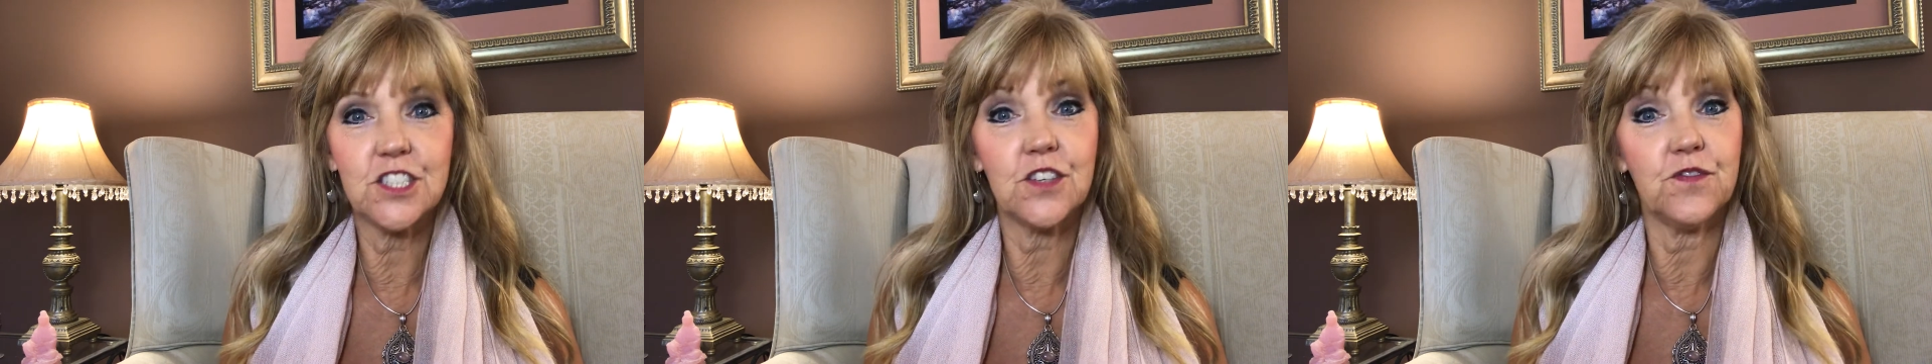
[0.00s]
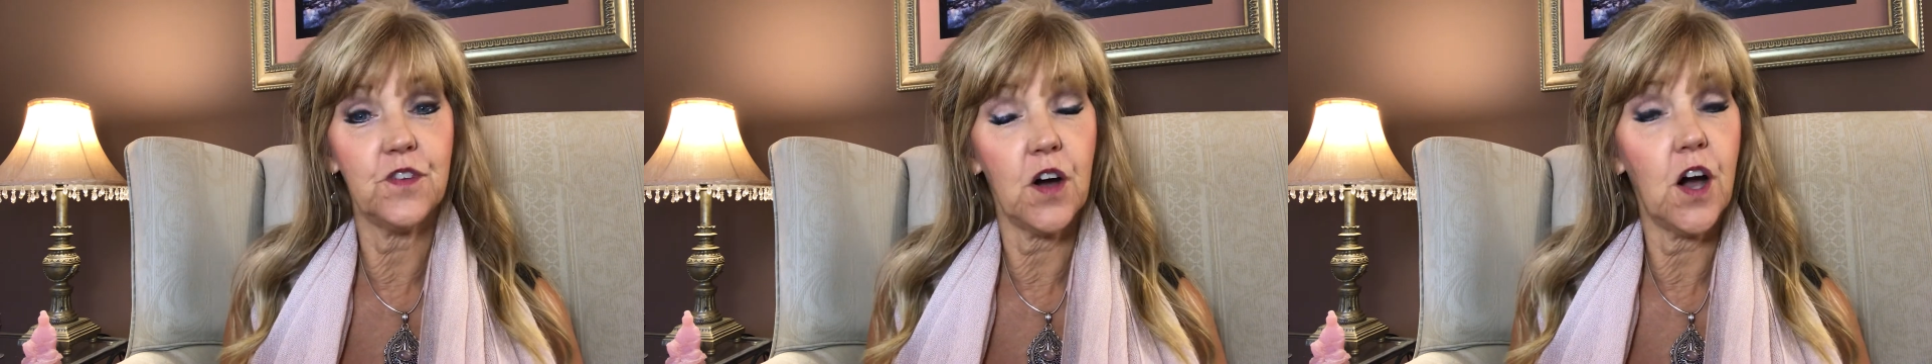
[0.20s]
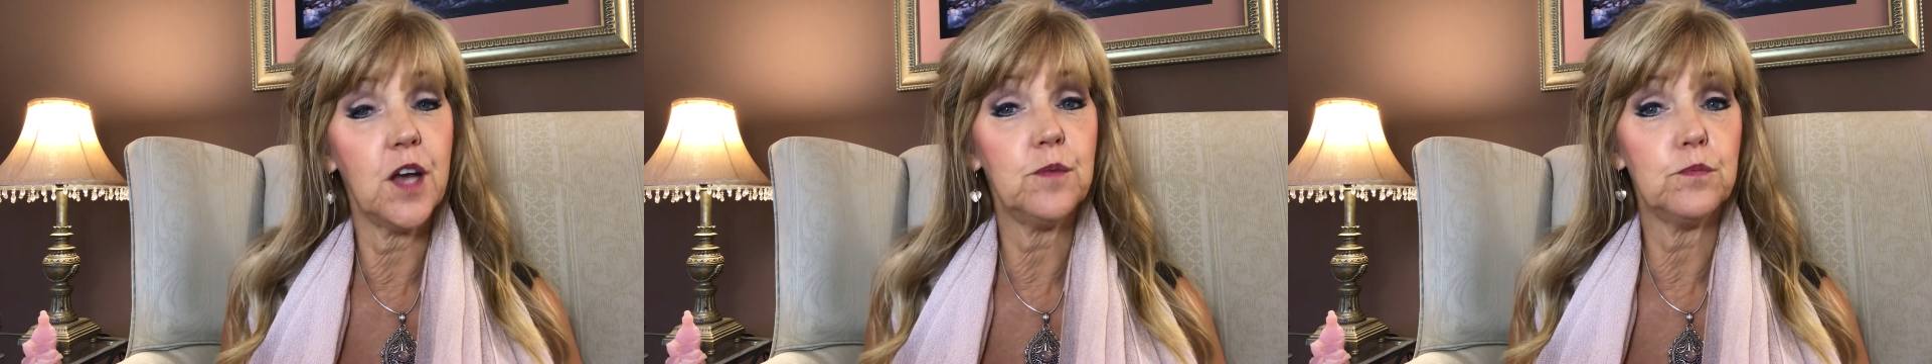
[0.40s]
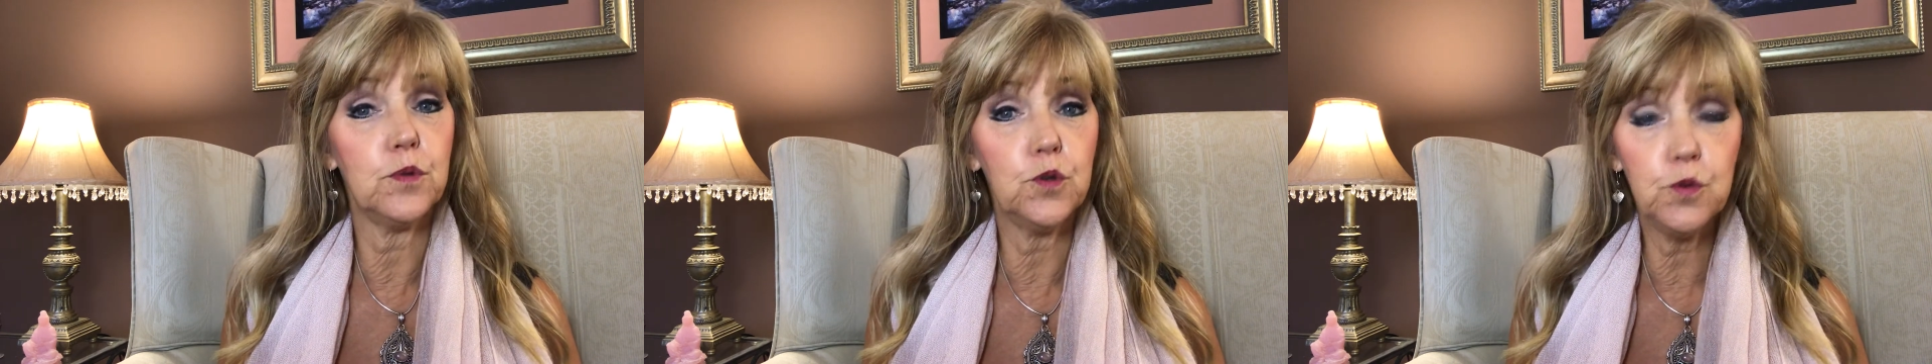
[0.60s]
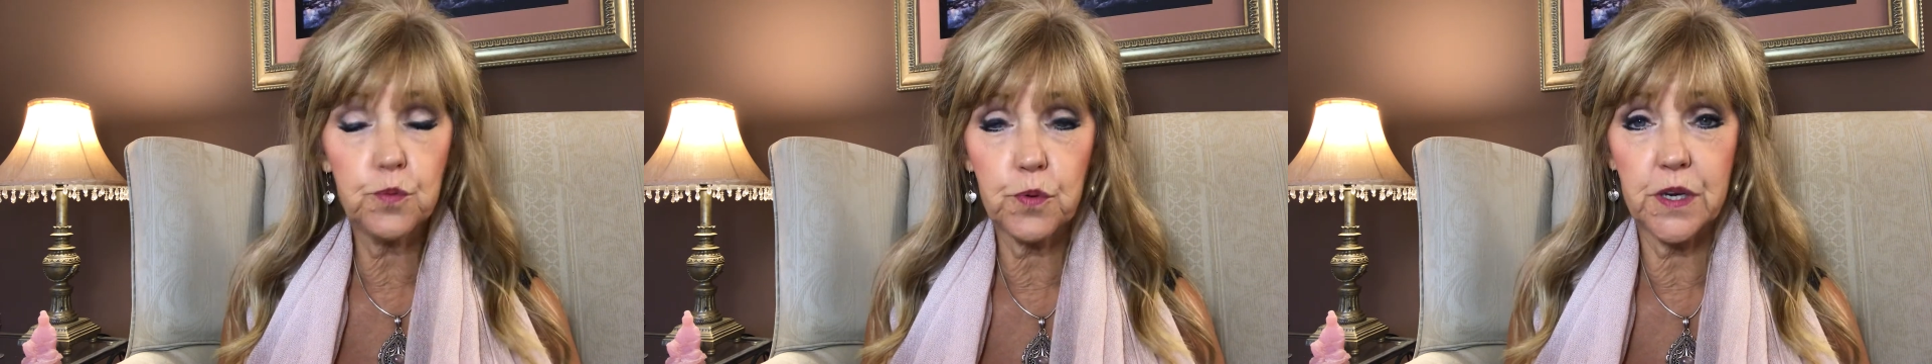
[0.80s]
divine
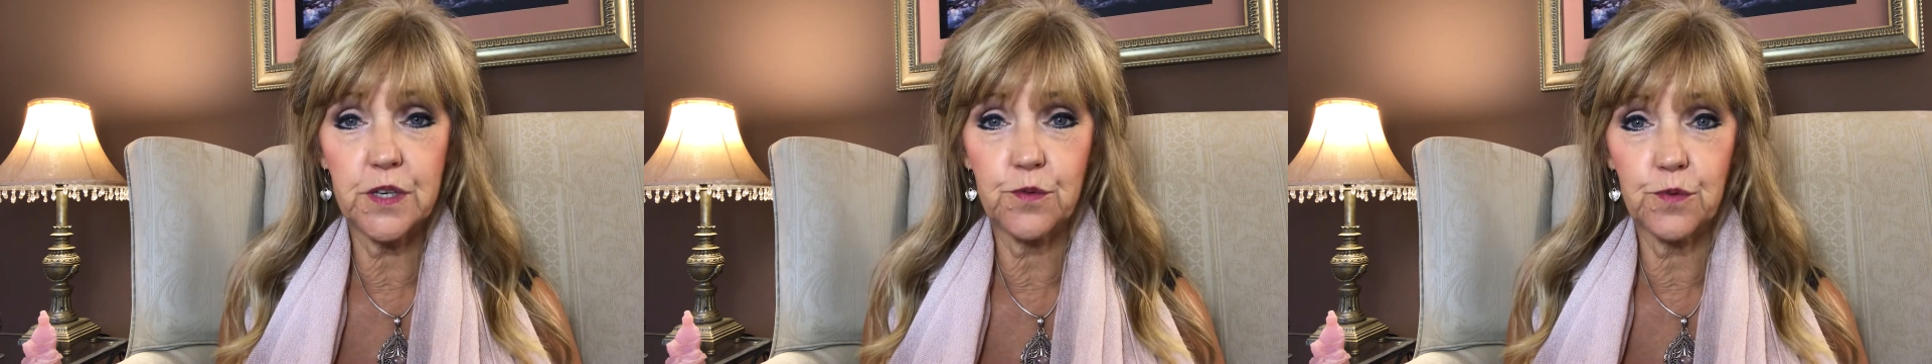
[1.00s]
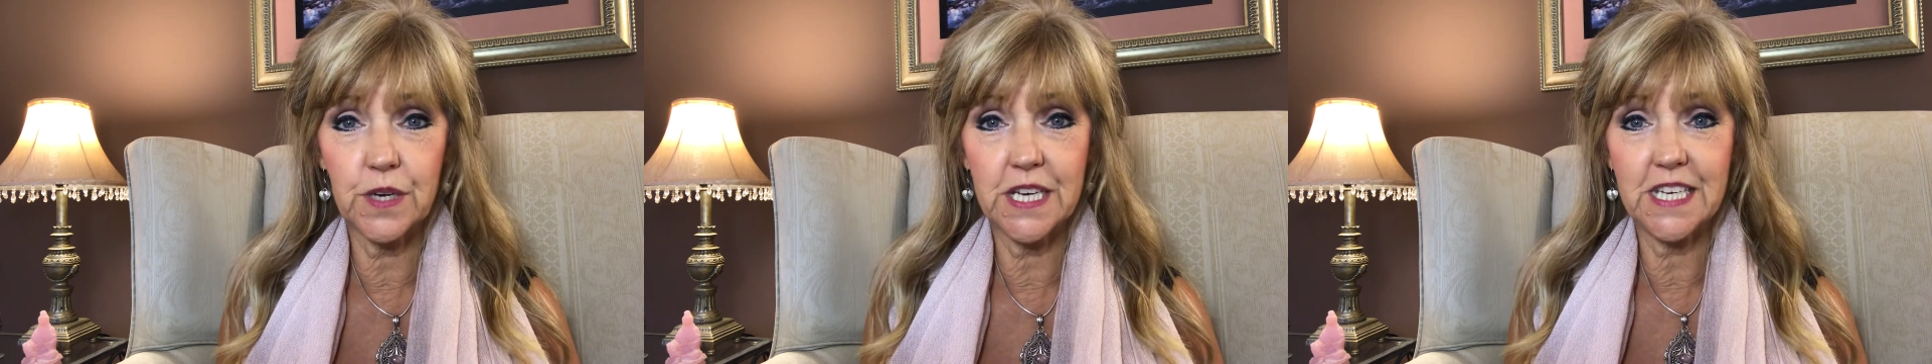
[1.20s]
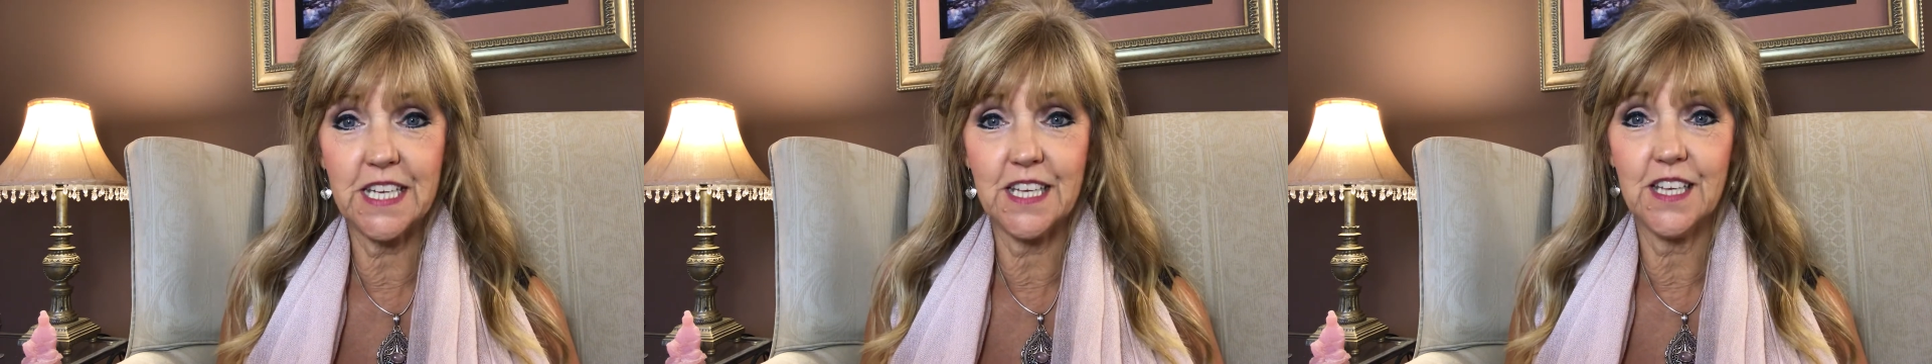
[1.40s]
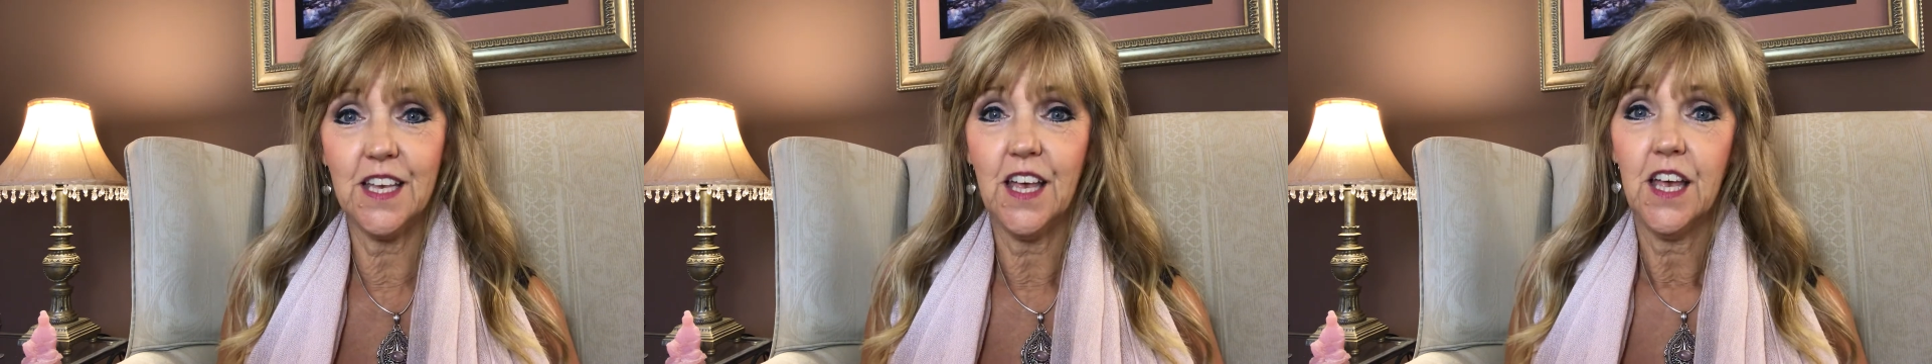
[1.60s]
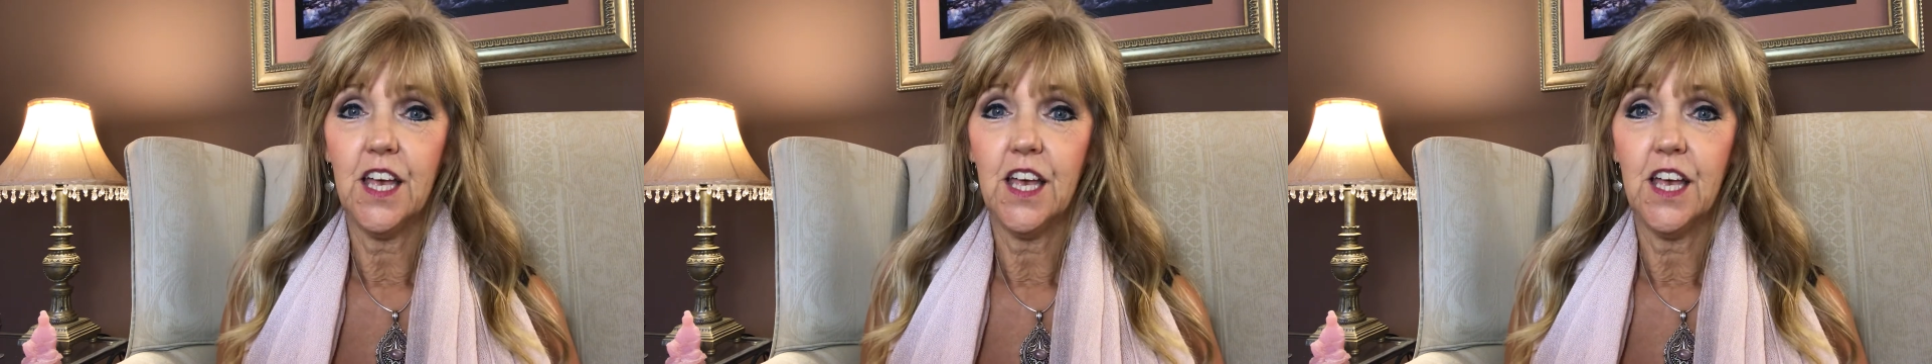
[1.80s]
blueprint reading,